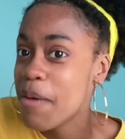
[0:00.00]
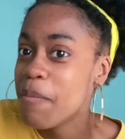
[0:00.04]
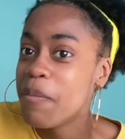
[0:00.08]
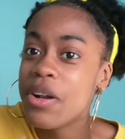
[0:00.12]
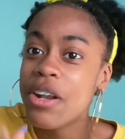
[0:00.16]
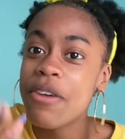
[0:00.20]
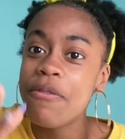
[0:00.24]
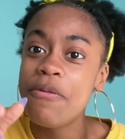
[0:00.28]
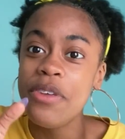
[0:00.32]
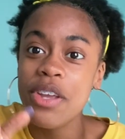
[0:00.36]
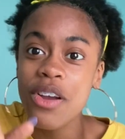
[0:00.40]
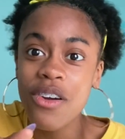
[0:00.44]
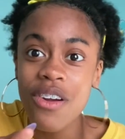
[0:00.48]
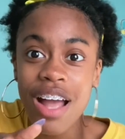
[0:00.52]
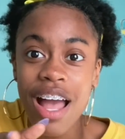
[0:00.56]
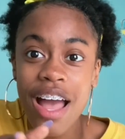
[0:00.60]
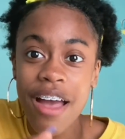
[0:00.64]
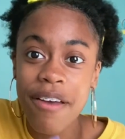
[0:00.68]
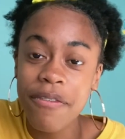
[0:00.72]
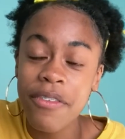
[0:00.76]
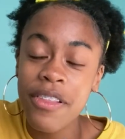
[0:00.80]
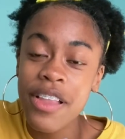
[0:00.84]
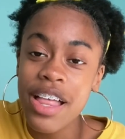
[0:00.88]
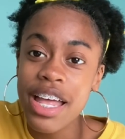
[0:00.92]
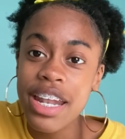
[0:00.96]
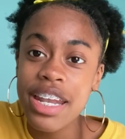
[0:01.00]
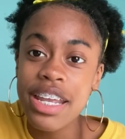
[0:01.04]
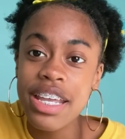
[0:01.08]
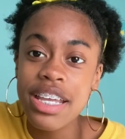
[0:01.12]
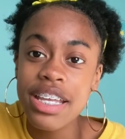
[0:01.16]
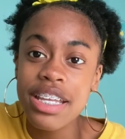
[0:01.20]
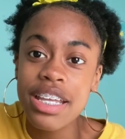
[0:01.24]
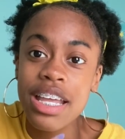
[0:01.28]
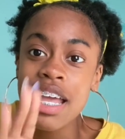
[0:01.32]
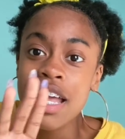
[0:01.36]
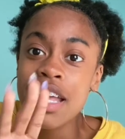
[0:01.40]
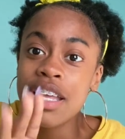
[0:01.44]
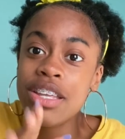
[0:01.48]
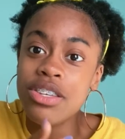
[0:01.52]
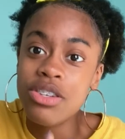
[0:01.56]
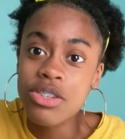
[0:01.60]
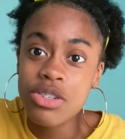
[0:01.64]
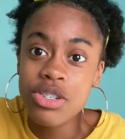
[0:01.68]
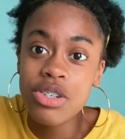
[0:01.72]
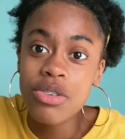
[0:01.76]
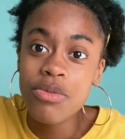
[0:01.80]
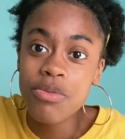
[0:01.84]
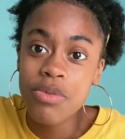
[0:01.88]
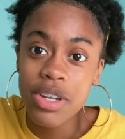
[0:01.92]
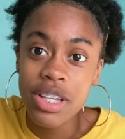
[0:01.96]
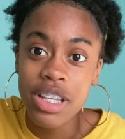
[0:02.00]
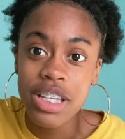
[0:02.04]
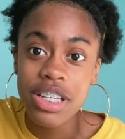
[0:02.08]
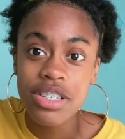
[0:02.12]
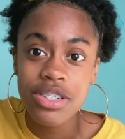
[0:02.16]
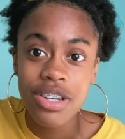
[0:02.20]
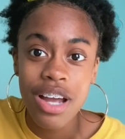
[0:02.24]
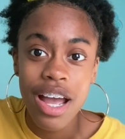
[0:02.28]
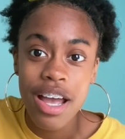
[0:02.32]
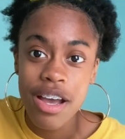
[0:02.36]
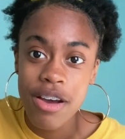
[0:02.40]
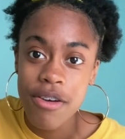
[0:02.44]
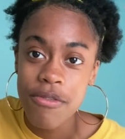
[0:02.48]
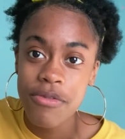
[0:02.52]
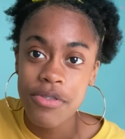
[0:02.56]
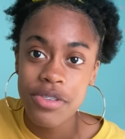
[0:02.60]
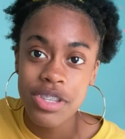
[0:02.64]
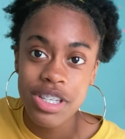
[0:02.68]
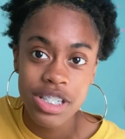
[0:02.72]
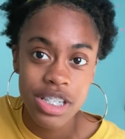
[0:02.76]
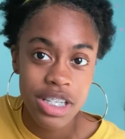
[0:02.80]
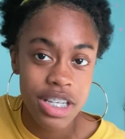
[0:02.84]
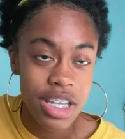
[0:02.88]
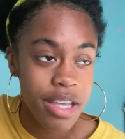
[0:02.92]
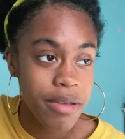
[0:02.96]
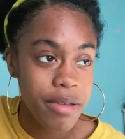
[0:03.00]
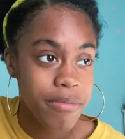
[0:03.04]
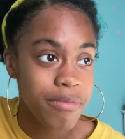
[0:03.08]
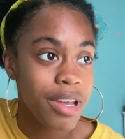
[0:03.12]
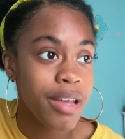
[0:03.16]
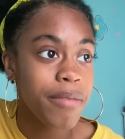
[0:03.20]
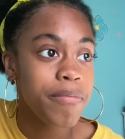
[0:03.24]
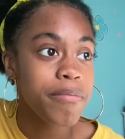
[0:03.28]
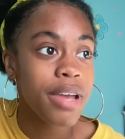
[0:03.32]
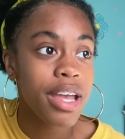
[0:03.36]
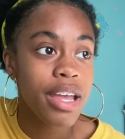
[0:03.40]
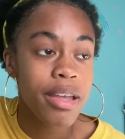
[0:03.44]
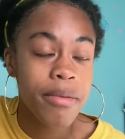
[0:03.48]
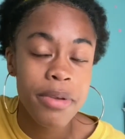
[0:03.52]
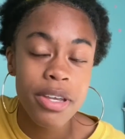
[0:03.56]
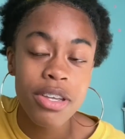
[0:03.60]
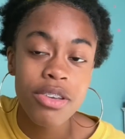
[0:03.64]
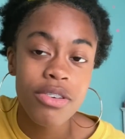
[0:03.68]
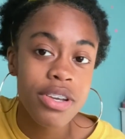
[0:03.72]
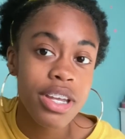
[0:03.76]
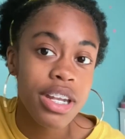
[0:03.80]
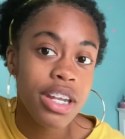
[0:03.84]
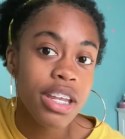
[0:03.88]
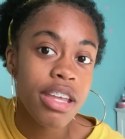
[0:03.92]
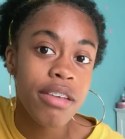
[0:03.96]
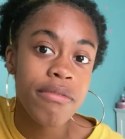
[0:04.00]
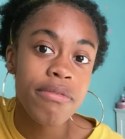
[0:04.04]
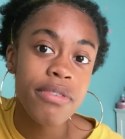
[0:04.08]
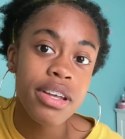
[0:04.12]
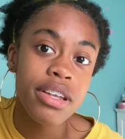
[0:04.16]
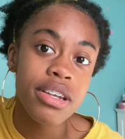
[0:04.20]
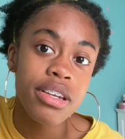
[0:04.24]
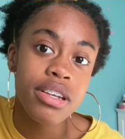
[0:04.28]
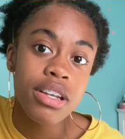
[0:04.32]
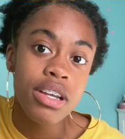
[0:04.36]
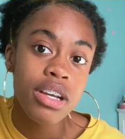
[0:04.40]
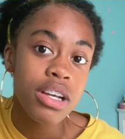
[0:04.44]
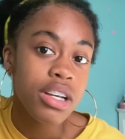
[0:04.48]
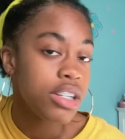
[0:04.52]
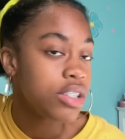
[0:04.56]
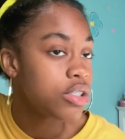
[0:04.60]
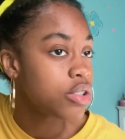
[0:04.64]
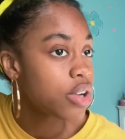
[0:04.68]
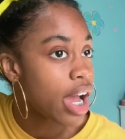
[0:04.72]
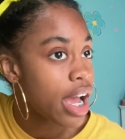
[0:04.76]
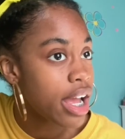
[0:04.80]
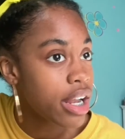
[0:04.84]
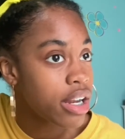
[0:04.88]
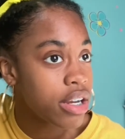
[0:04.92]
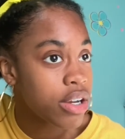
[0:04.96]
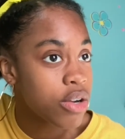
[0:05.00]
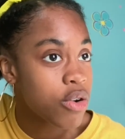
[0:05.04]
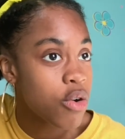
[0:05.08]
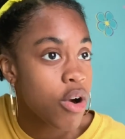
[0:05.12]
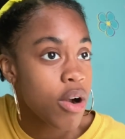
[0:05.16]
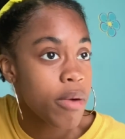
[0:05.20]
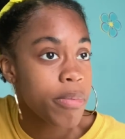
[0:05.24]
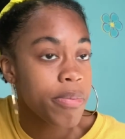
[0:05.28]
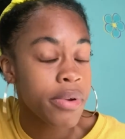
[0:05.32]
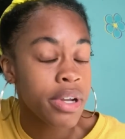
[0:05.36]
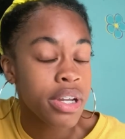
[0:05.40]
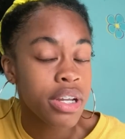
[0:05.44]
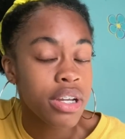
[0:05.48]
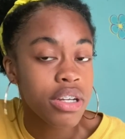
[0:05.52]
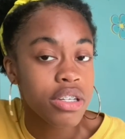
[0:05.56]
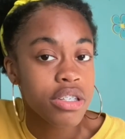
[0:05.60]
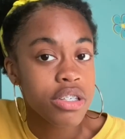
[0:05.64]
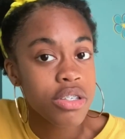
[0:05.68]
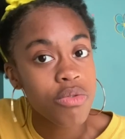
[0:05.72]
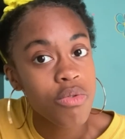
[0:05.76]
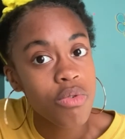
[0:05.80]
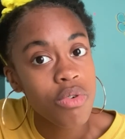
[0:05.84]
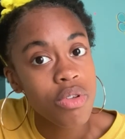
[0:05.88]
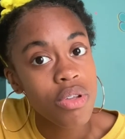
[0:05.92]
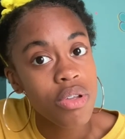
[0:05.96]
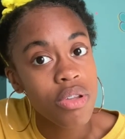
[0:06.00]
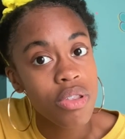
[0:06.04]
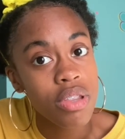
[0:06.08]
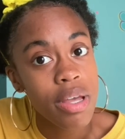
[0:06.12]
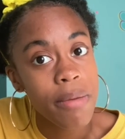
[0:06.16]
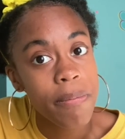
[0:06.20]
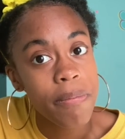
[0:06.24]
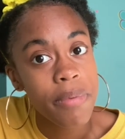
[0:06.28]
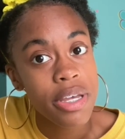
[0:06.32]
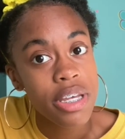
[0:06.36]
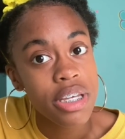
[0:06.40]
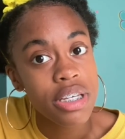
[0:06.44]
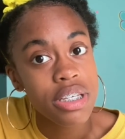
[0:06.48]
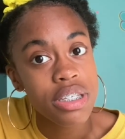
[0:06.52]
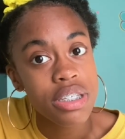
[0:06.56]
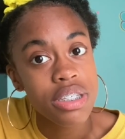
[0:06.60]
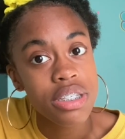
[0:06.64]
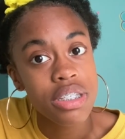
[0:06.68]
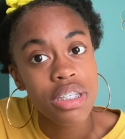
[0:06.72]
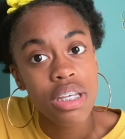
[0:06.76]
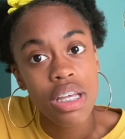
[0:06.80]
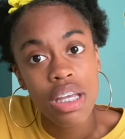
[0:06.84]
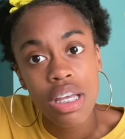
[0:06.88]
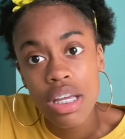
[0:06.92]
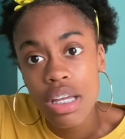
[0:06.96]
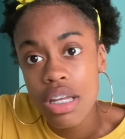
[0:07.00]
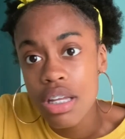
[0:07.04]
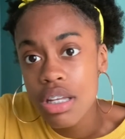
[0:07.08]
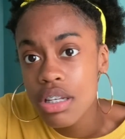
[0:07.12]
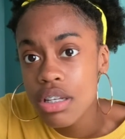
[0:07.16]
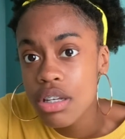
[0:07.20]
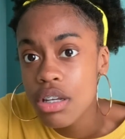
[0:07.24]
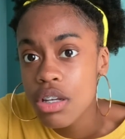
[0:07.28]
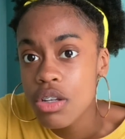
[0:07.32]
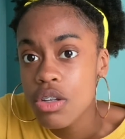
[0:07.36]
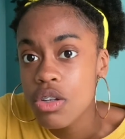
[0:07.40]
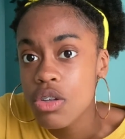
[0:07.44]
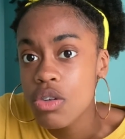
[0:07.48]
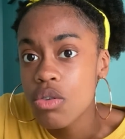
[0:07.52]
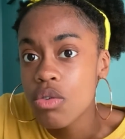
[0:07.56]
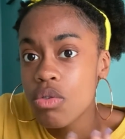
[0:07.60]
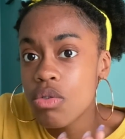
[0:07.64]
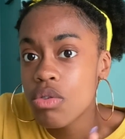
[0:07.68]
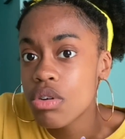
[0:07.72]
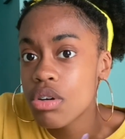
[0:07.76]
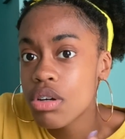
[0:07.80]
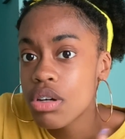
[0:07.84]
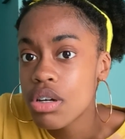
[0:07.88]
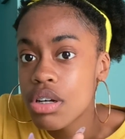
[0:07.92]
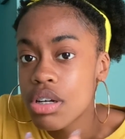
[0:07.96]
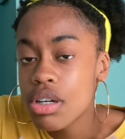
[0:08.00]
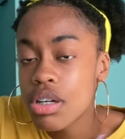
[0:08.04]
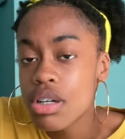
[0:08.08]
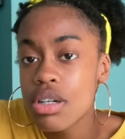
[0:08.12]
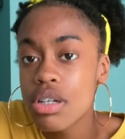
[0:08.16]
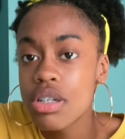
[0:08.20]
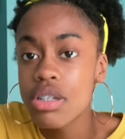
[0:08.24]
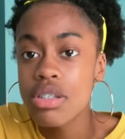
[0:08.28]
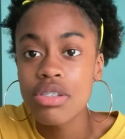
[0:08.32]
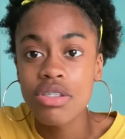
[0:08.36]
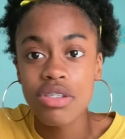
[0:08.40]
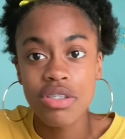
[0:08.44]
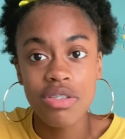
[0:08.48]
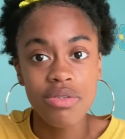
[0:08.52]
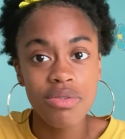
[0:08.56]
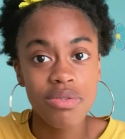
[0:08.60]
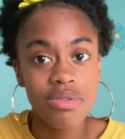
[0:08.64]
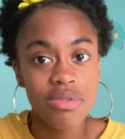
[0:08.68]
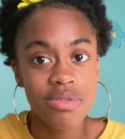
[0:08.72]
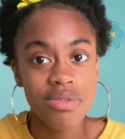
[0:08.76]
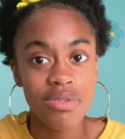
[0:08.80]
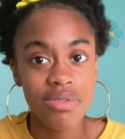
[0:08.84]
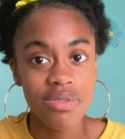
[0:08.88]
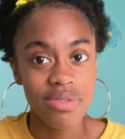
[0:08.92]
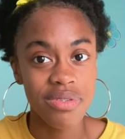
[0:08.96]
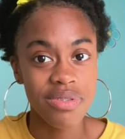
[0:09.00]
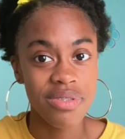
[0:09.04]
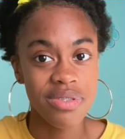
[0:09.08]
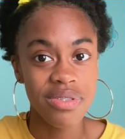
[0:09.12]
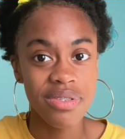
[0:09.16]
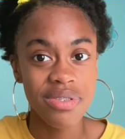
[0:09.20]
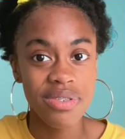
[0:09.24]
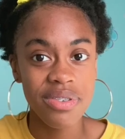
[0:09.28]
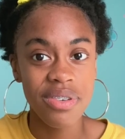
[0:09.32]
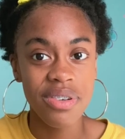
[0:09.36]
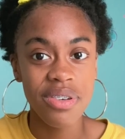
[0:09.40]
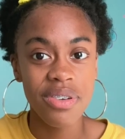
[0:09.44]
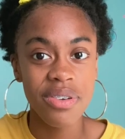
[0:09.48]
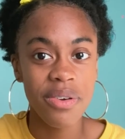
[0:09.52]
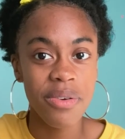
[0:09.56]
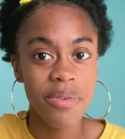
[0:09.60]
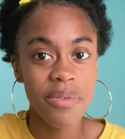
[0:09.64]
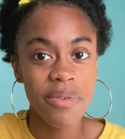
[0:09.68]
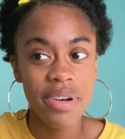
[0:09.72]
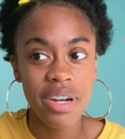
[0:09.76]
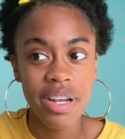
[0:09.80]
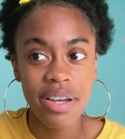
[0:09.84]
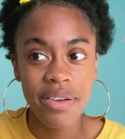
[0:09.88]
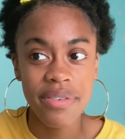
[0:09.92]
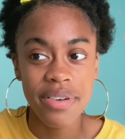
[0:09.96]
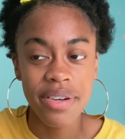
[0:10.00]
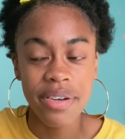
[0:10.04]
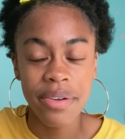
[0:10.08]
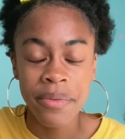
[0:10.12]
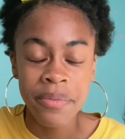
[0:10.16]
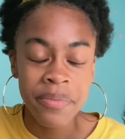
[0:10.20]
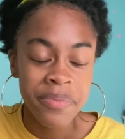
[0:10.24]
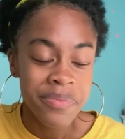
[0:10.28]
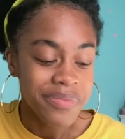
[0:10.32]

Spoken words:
But if you're athletic, you should really try out for the team. And maybe you could even try to incorporate a school Olympics in your school or whatever.